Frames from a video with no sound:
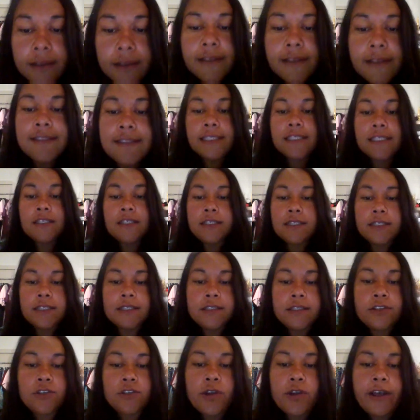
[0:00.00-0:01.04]
Do
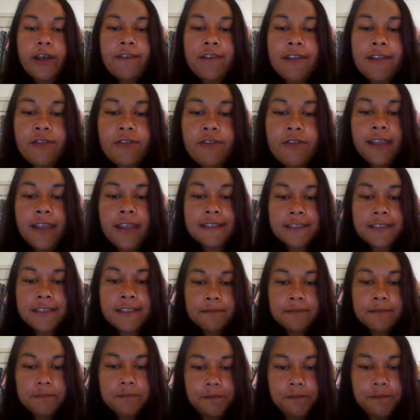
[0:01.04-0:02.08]
you have anything else?
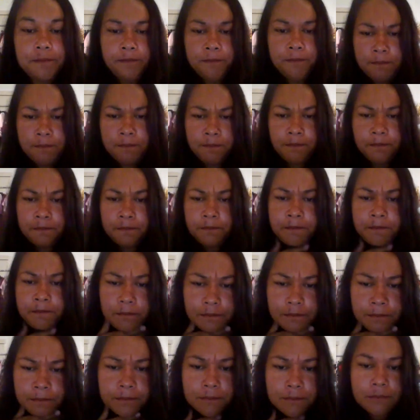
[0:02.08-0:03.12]

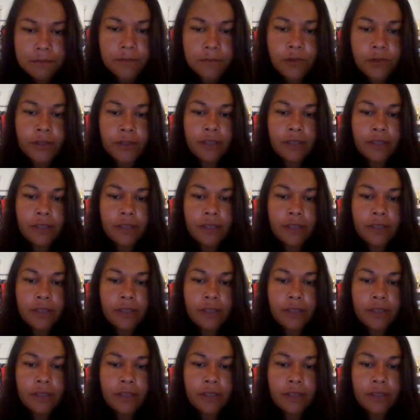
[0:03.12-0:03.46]
Or any